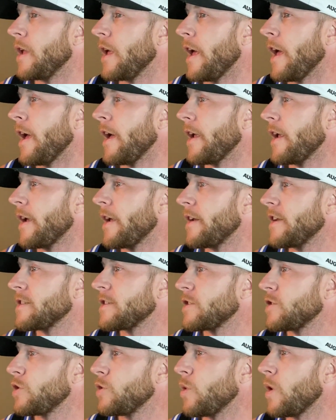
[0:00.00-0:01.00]
And it's
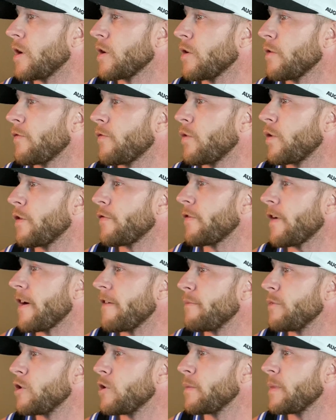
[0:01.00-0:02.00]
a
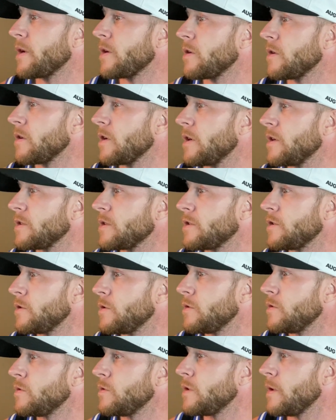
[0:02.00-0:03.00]
245 millimeter
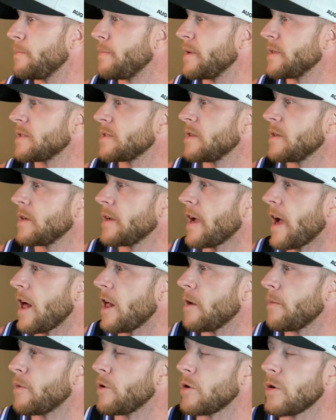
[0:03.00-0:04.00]
2-piston
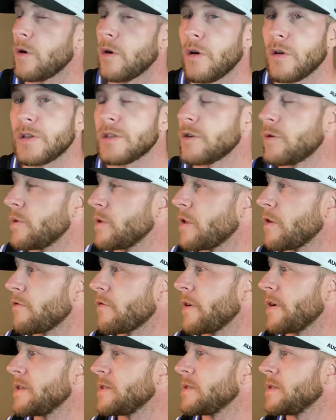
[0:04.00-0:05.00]
caliber, also with the
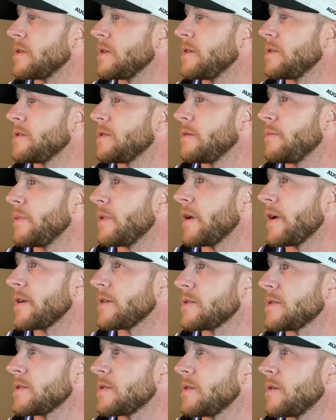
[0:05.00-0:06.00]
race
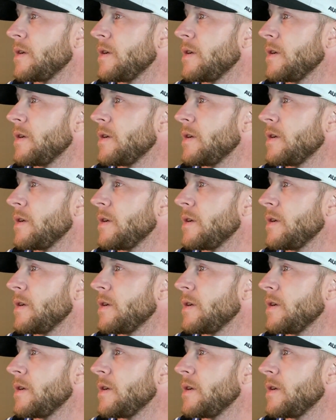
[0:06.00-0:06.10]
ECBS.